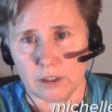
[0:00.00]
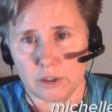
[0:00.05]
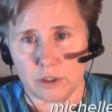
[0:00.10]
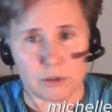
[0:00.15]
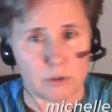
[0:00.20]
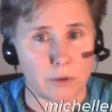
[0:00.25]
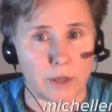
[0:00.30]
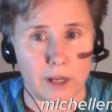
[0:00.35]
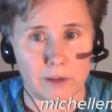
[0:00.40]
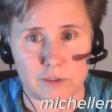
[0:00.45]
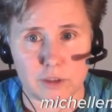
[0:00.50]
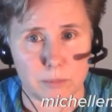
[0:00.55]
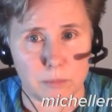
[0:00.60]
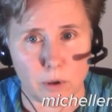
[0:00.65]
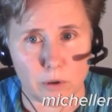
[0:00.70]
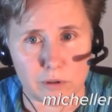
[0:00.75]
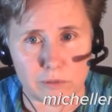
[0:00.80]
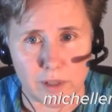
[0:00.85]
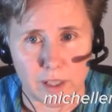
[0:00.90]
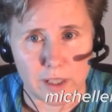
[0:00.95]
You don't have to
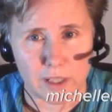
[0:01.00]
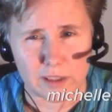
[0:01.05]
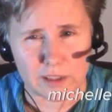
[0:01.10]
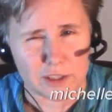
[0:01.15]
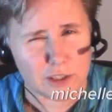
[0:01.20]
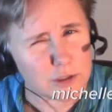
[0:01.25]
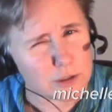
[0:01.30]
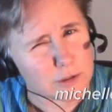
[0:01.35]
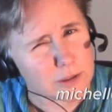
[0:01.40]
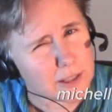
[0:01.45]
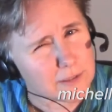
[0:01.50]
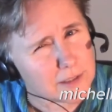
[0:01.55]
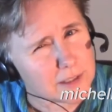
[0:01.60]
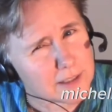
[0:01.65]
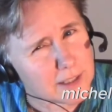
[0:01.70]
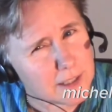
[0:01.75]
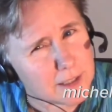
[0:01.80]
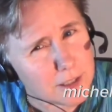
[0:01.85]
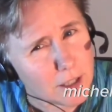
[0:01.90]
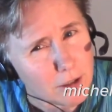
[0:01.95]
motivate it. You don't have to
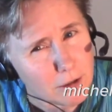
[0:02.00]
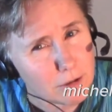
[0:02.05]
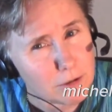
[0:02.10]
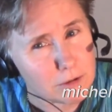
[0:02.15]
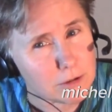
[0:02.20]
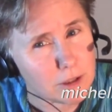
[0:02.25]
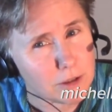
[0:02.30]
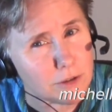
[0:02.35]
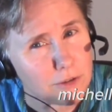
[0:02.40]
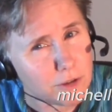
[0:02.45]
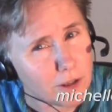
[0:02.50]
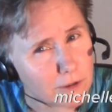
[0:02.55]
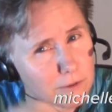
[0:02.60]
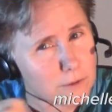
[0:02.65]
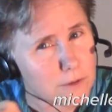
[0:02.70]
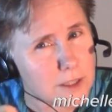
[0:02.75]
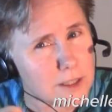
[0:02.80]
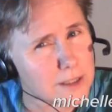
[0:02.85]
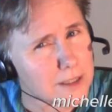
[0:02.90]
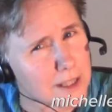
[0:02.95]
say, go little software,